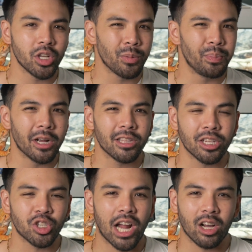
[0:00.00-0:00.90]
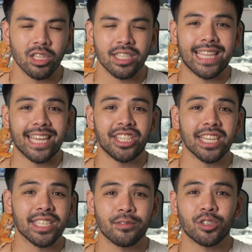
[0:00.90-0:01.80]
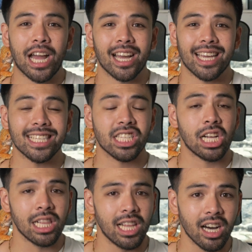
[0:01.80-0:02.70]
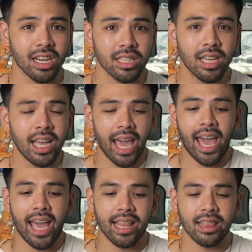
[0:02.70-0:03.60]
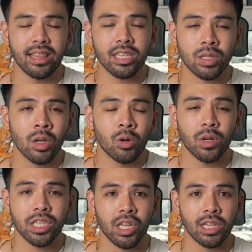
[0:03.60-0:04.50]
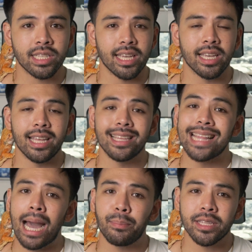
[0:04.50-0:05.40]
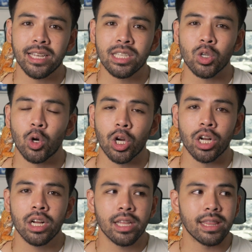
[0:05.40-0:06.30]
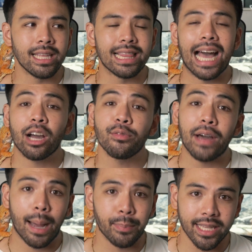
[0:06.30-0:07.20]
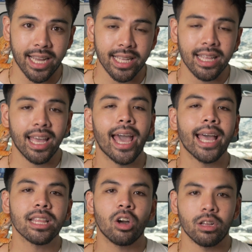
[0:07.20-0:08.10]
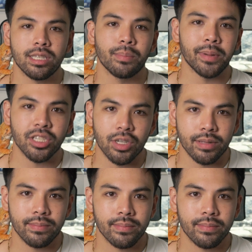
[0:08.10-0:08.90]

when your bearded dragon's digestive tract gets clogged, and this results in inappetence or the lack of appetite and constipation.